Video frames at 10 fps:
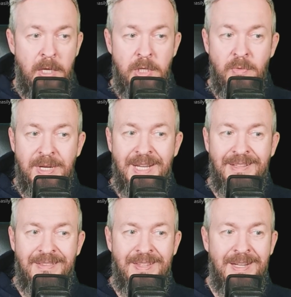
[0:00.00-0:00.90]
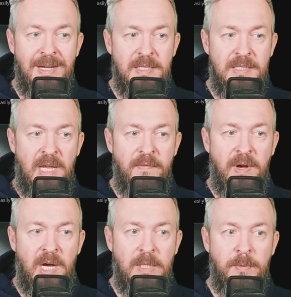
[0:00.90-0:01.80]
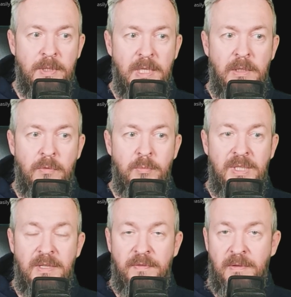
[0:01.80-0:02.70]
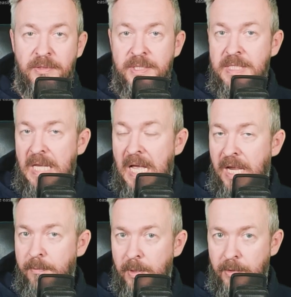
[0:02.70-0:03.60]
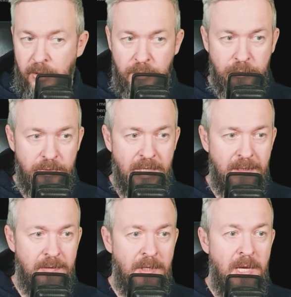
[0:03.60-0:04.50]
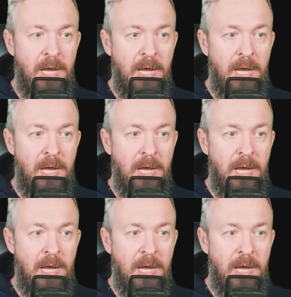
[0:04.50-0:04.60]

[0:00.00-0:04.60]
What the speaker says: You can tick save artwork into media folders. I will not do that.